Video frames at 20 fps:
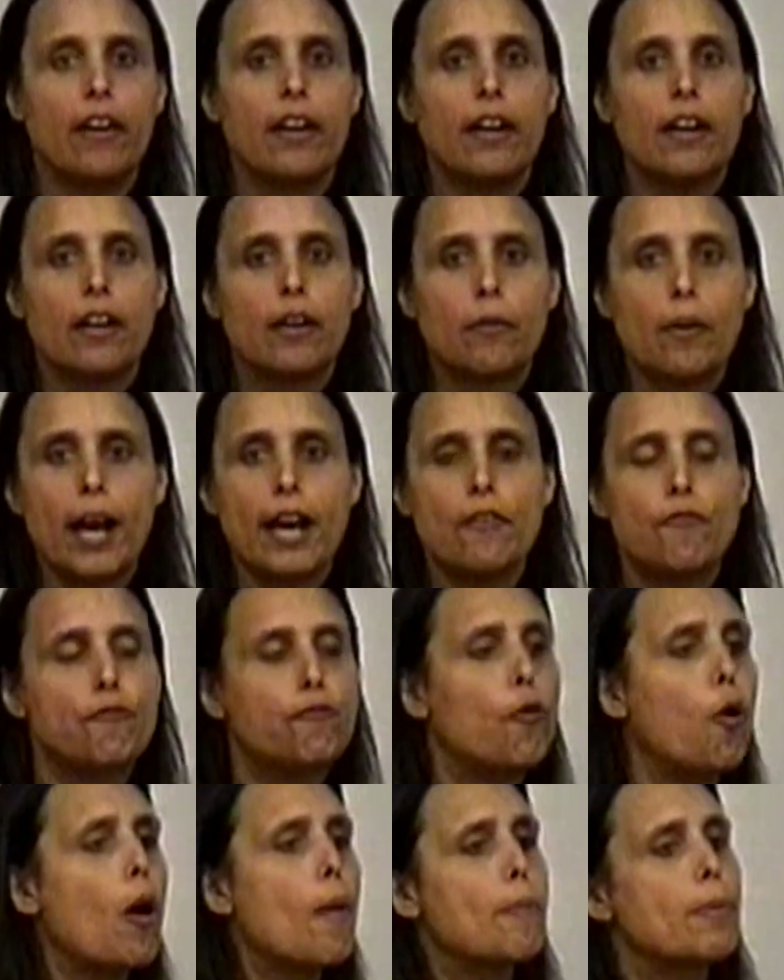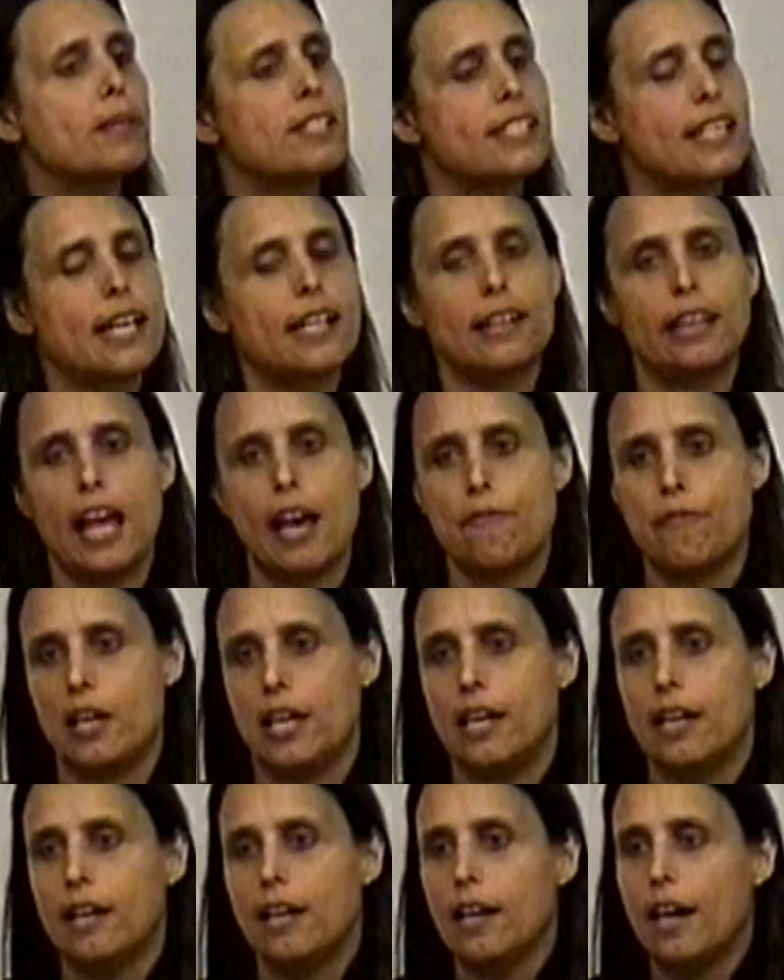care. Right? 4%
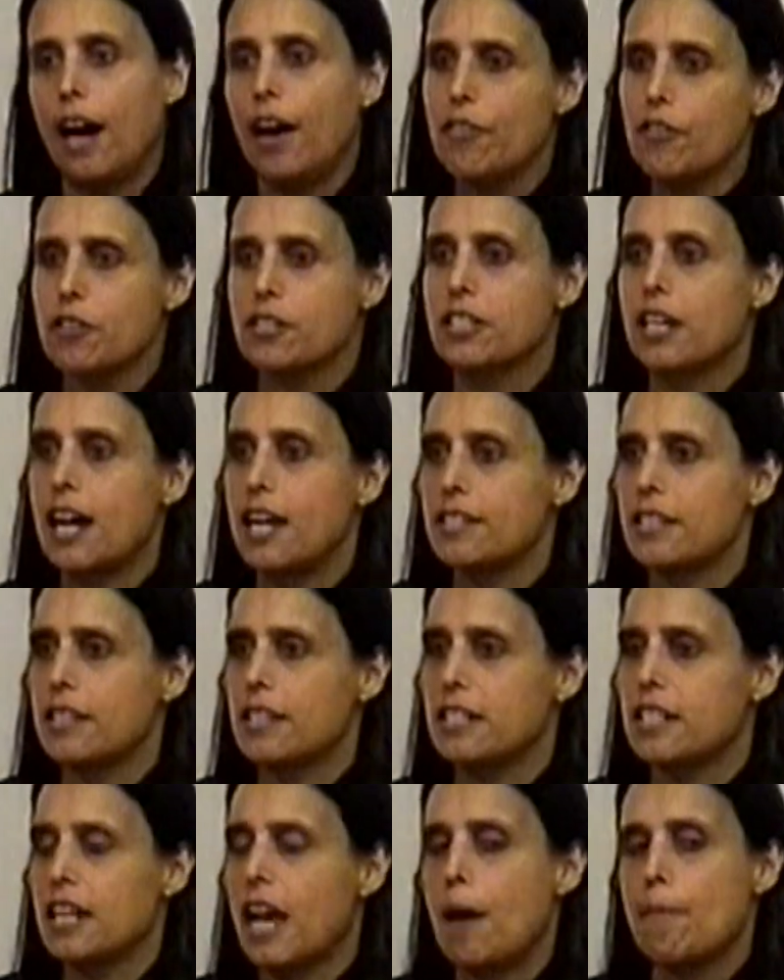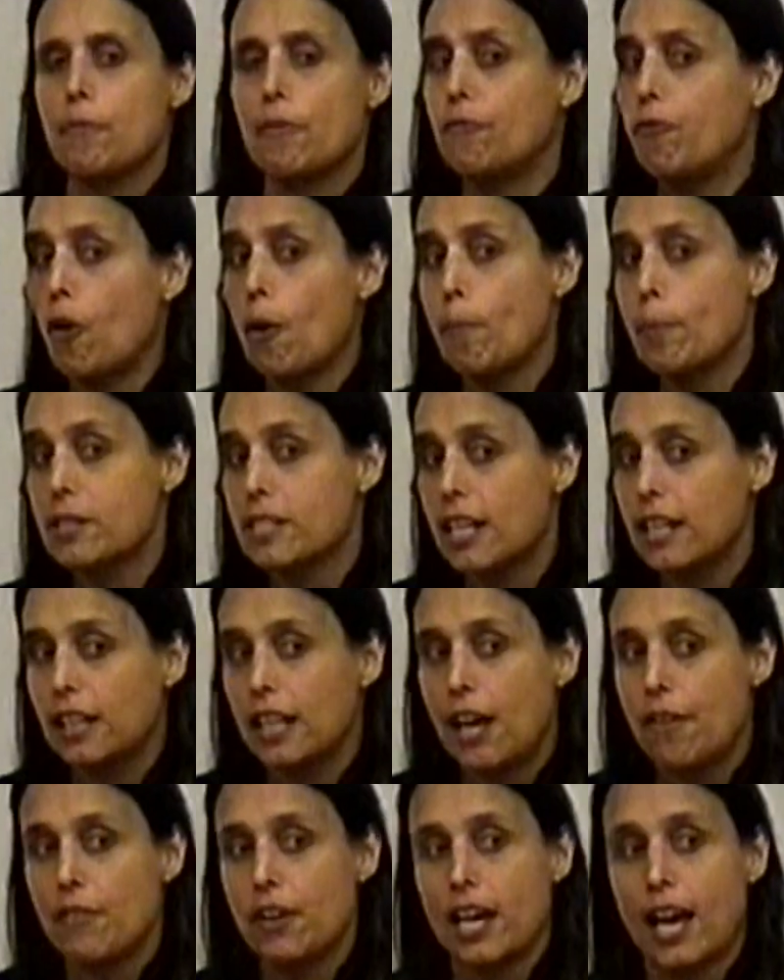levy on those guys at the top. The 4%
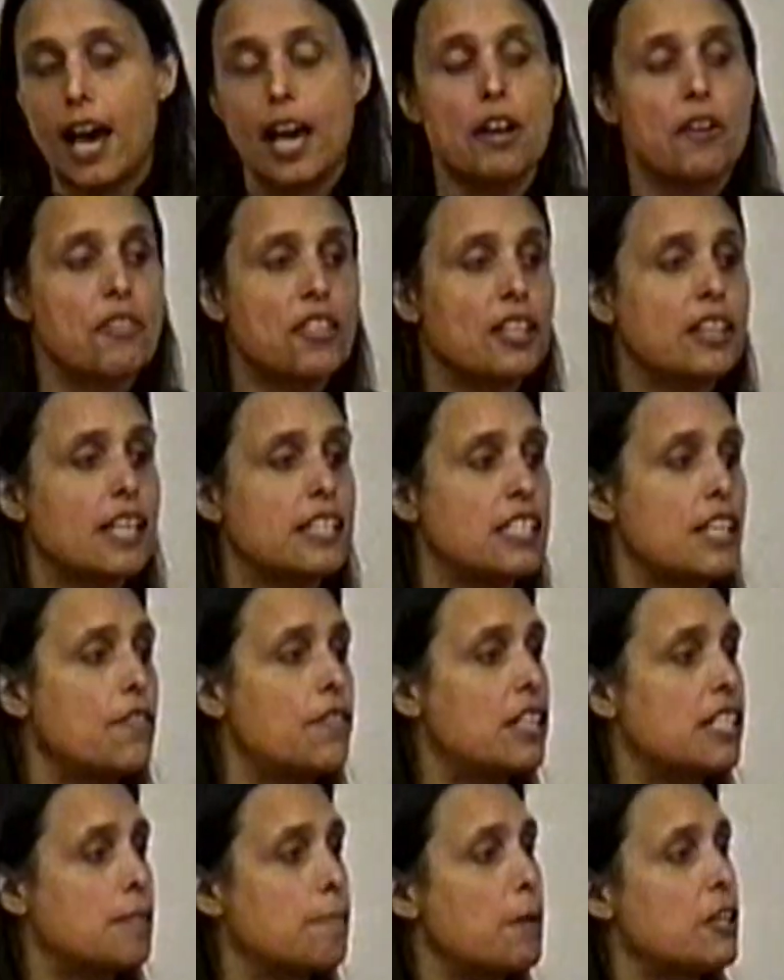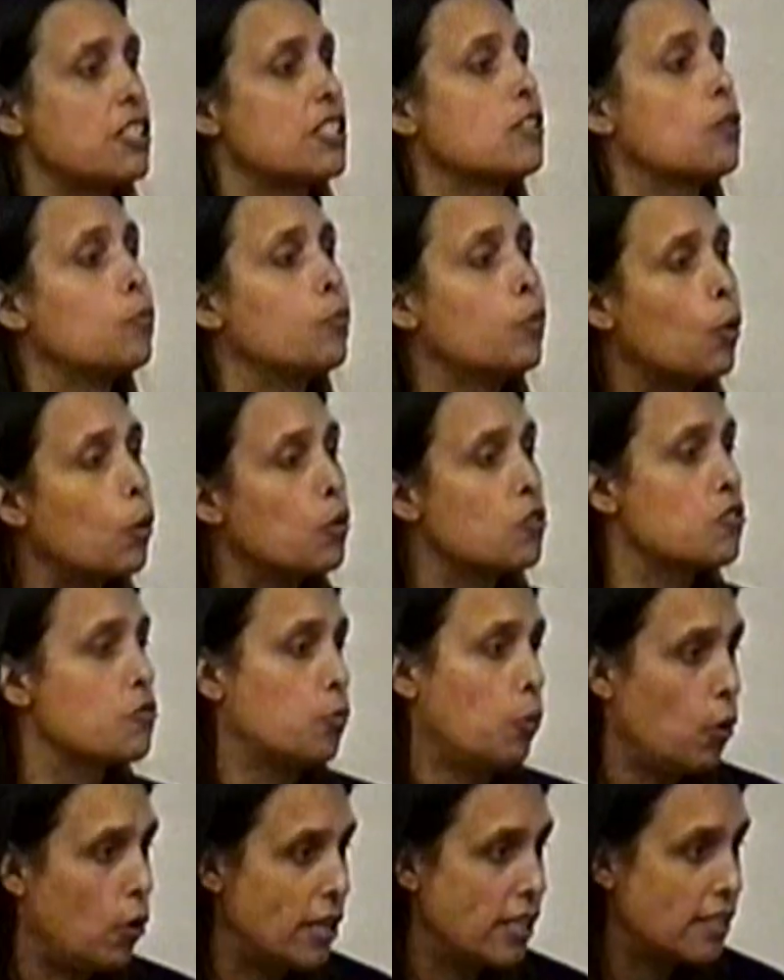levy, I don't think that's even as much as a
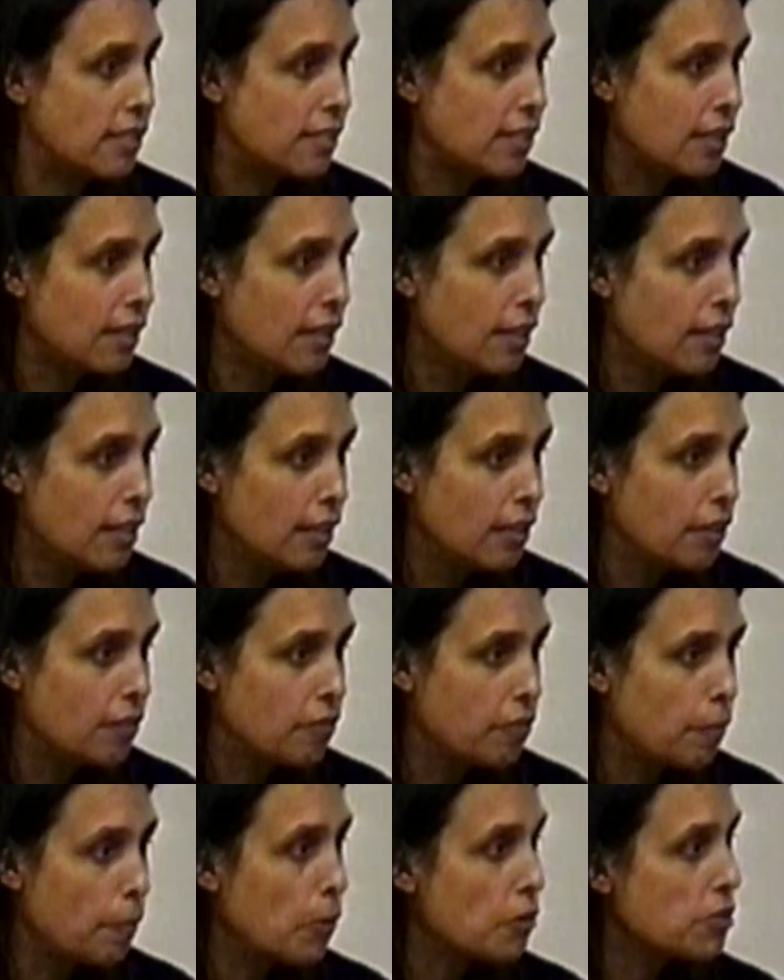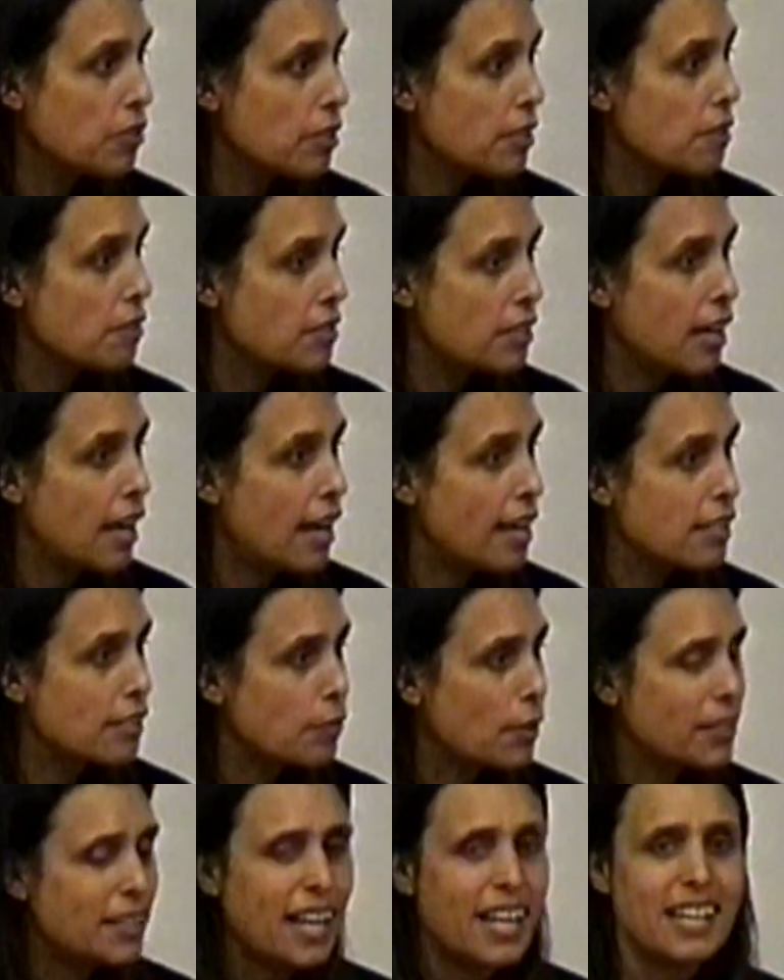Rolls Royce for most of those guys.
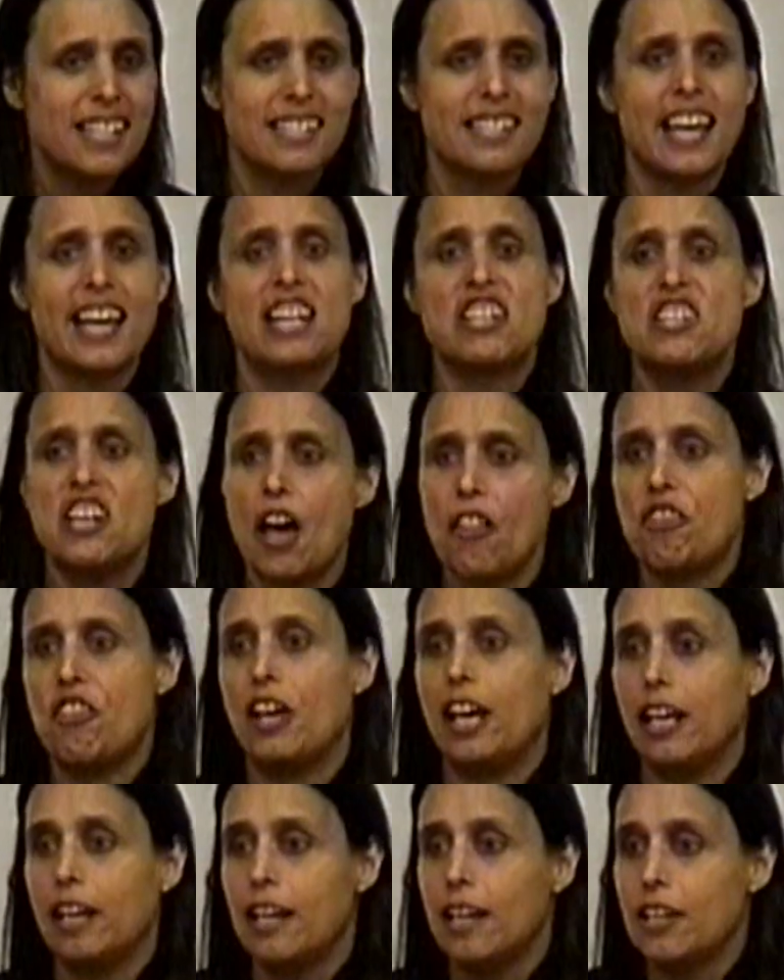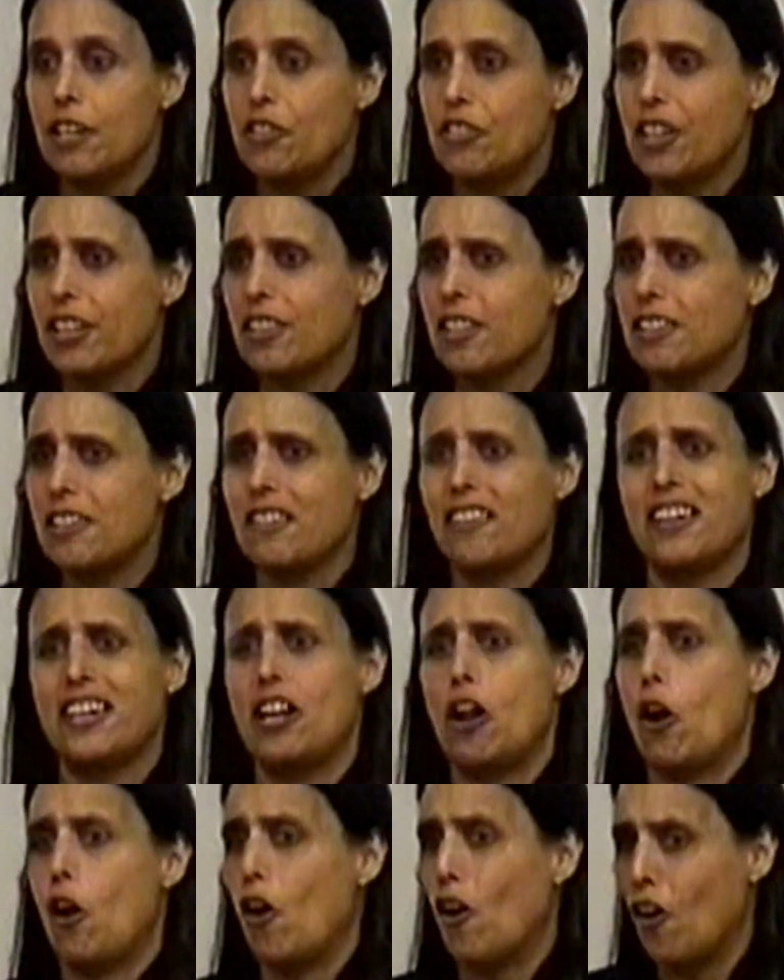Right? That is like nothing. You think that they're
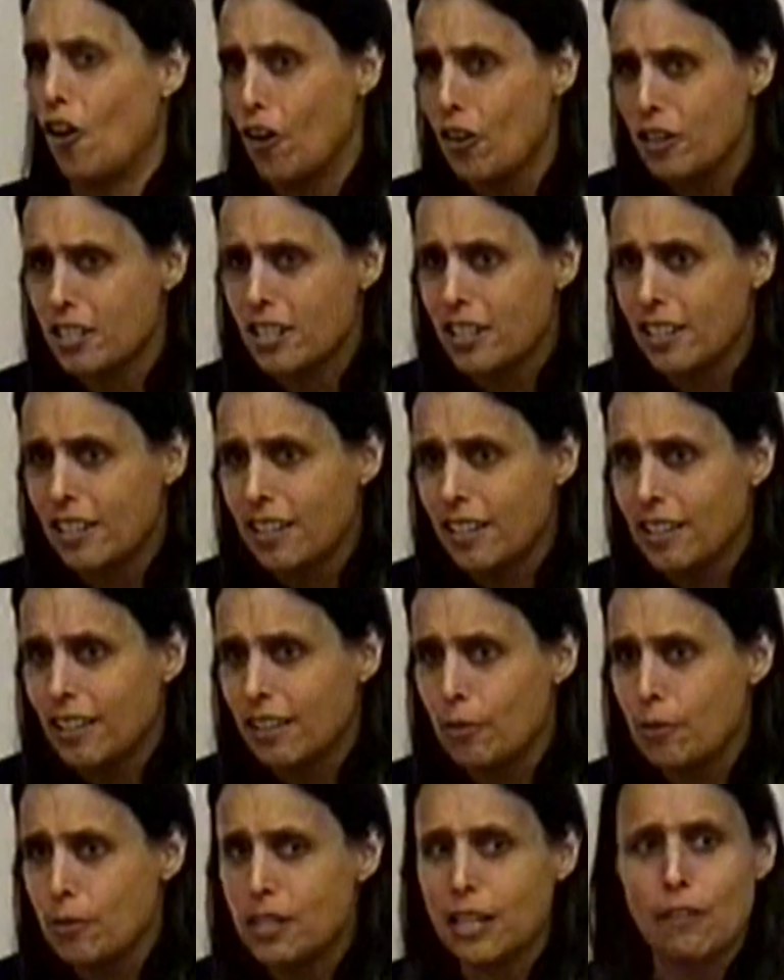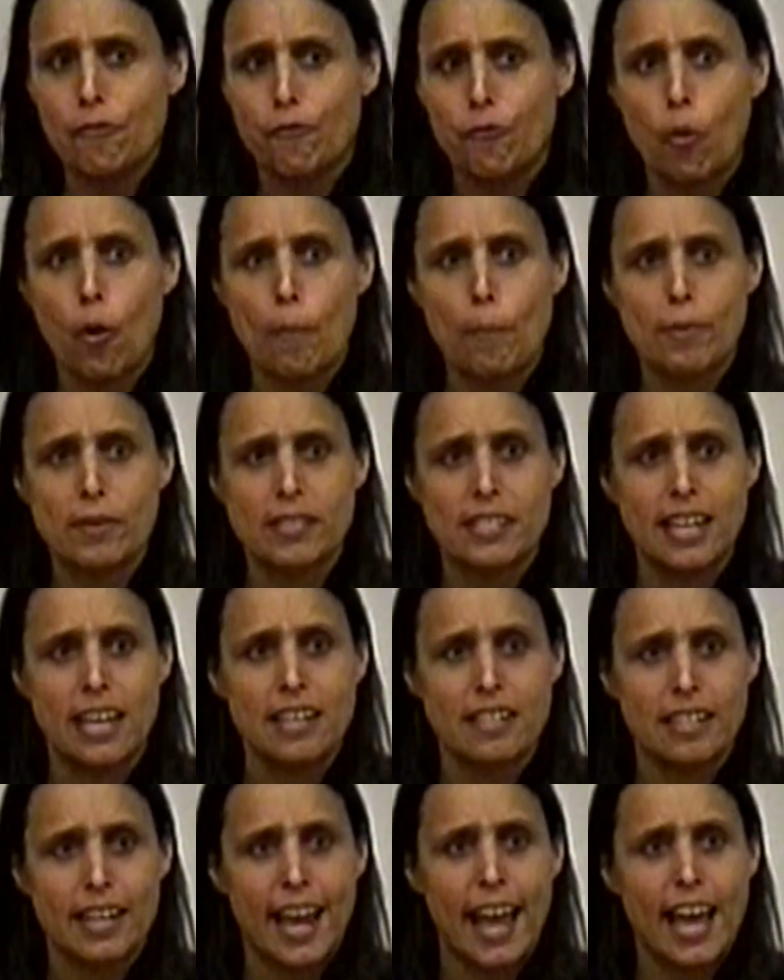going to hurt losing
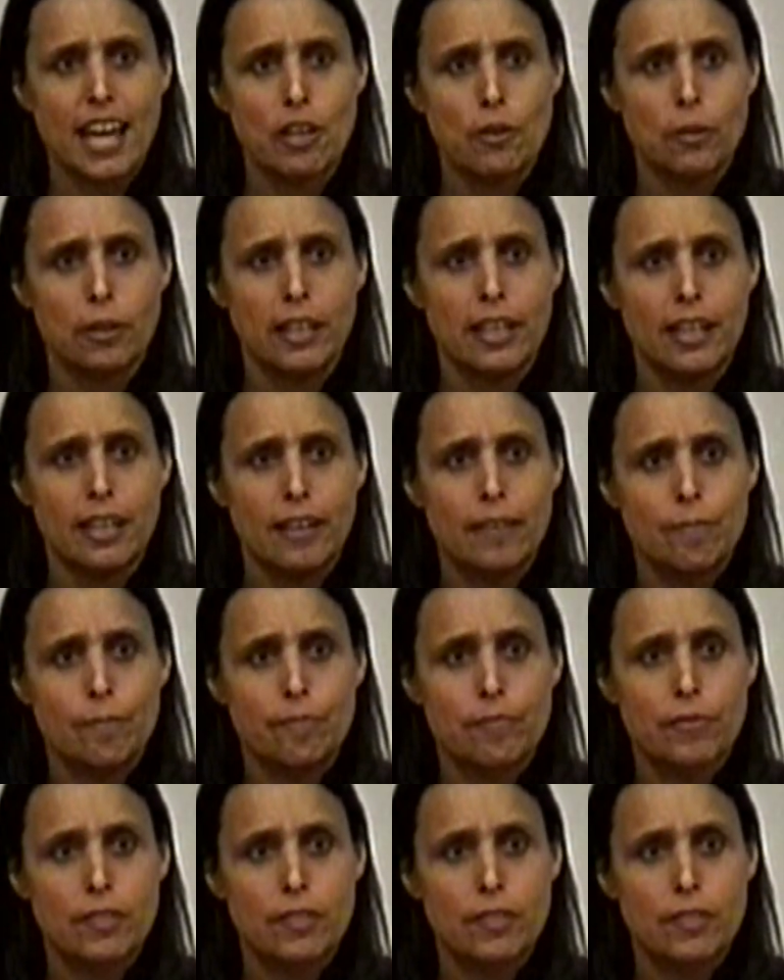4% annually?